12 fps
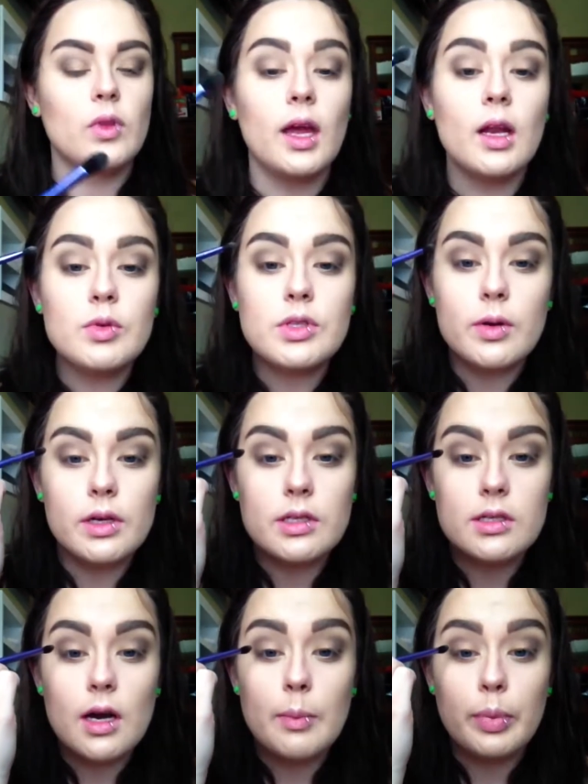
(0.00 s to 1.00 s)
And I'm just going to
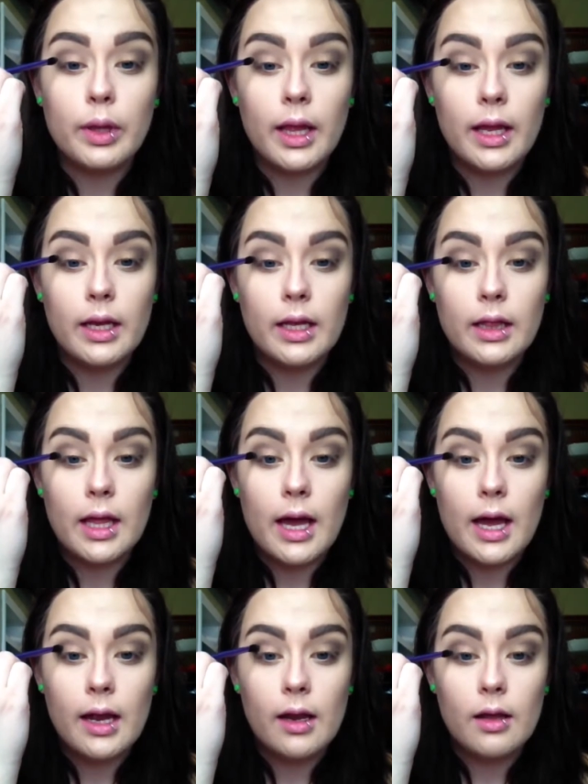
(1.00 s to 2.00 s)
start blending
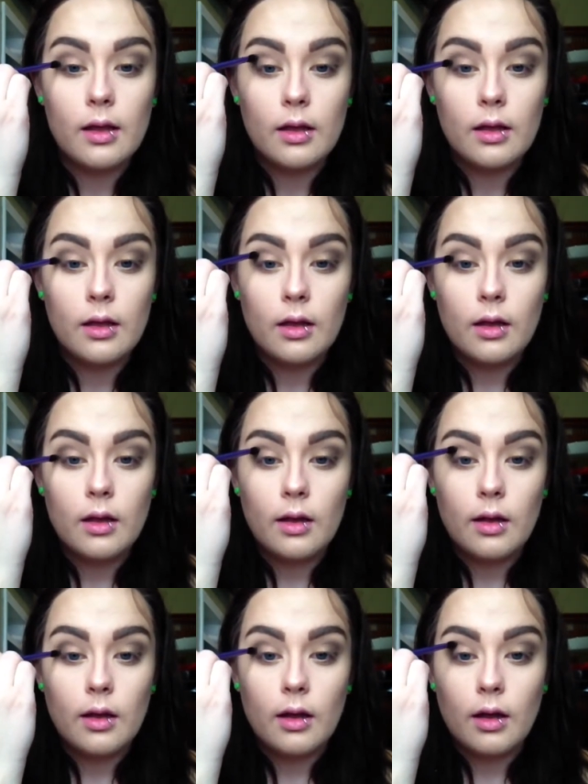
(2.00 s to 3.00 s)
that
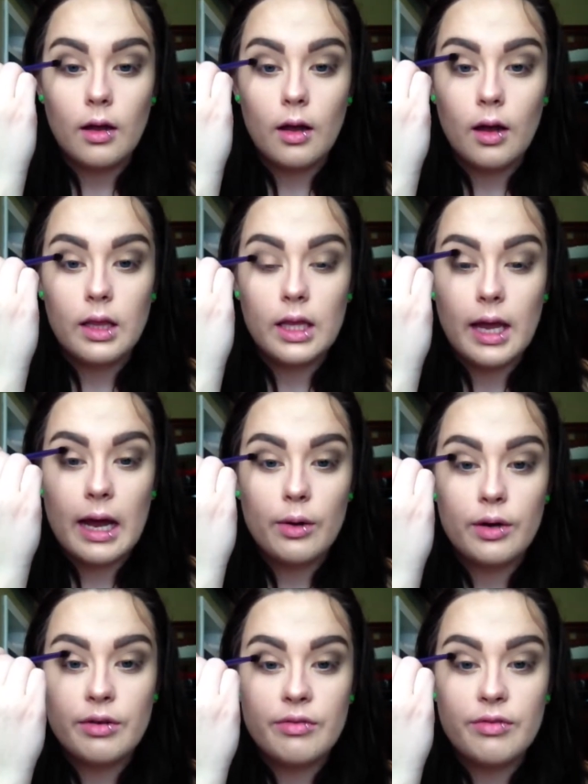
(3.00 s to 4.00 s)
on the
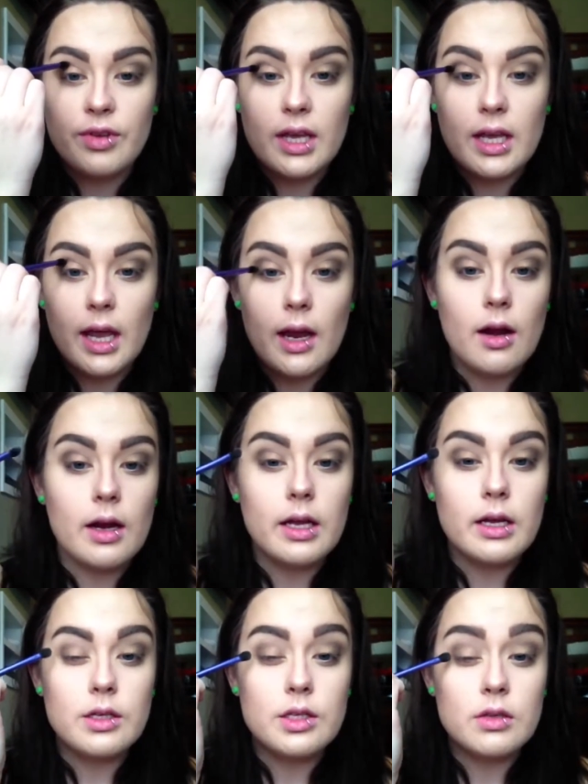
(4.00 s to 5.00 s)
outer V
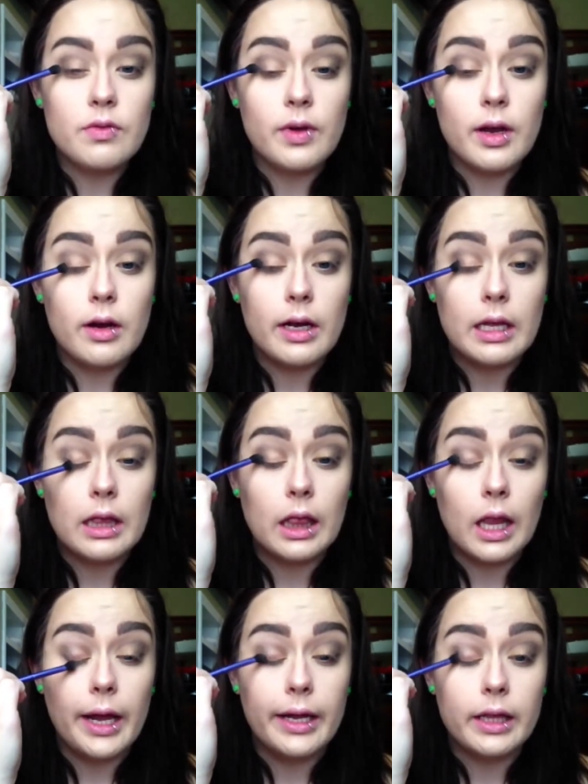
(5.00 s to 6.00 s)
area, just very
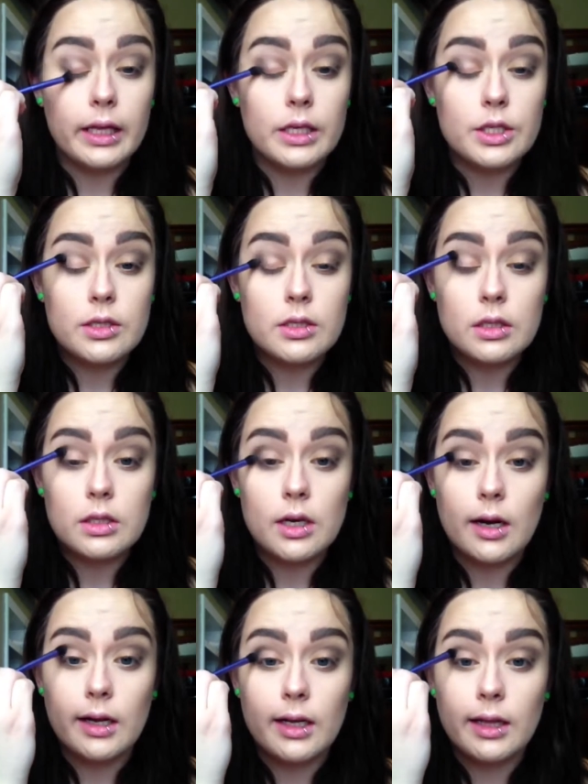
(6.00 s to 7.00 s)
lightly, just to
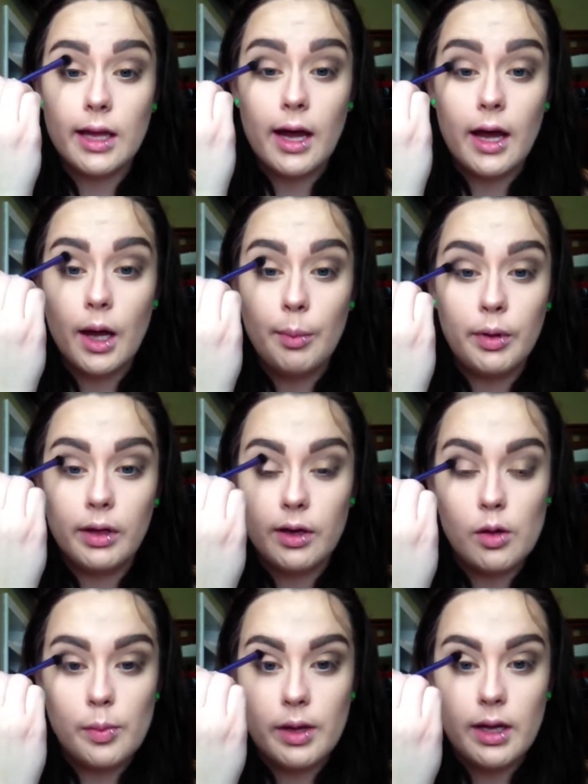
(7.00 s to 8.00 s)
darken that up a
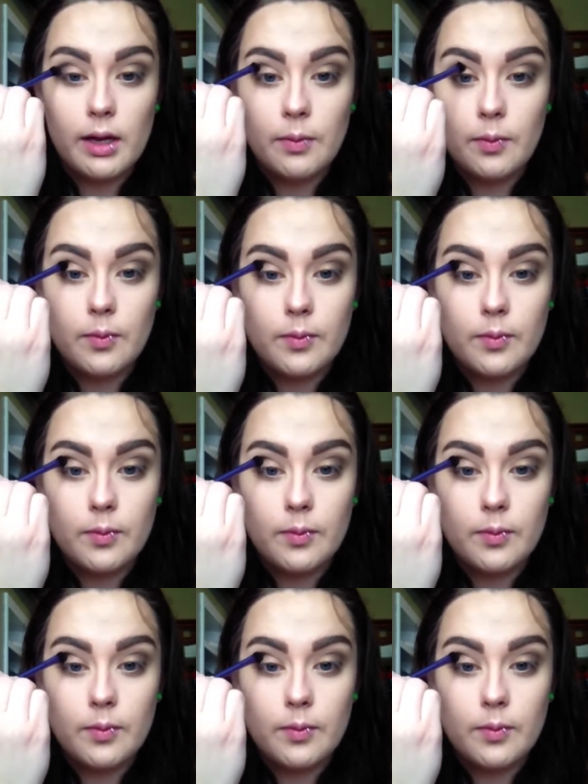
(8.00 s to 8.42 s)
little bit.